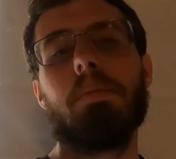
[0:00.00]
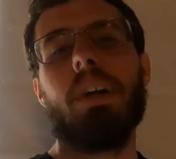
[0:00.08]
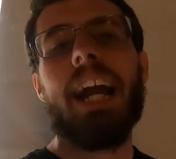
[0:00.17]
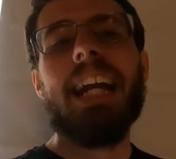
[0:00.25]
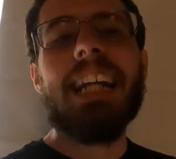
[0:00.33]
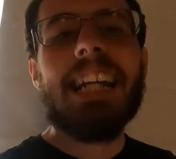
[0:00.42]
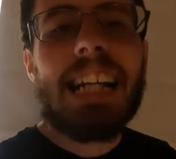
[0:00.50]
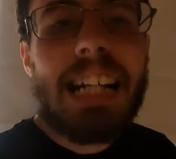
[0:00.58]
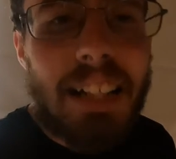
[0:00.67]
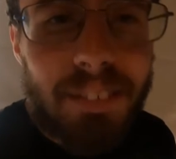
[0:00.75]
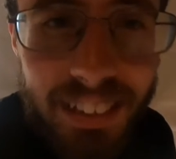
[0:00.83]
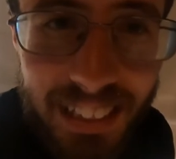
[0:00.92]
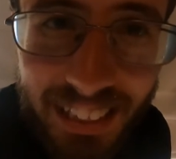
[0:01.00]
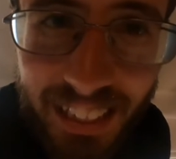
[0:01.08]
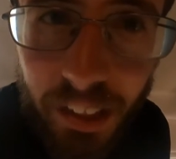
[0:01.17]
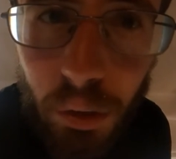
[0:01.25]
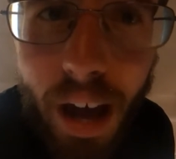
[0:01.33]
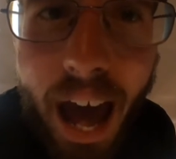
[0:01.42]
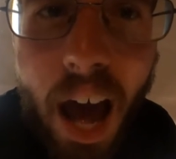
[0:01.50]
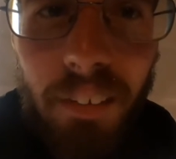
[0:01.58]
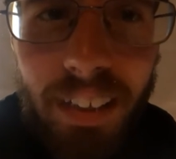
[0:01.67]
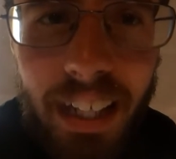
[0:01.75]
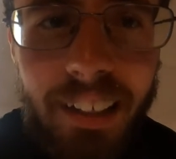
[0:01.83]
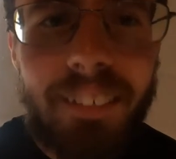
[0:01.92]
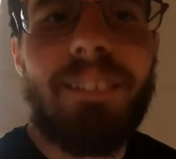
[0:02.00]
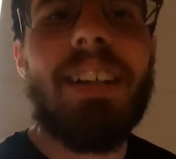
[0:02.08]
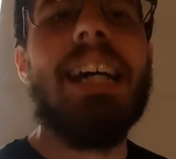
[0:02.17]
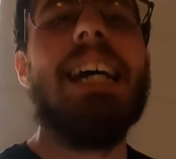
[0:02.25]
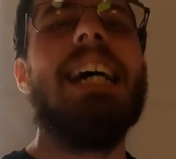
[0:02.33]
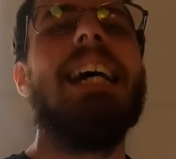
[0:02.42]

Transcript: Brandon Heath's new album,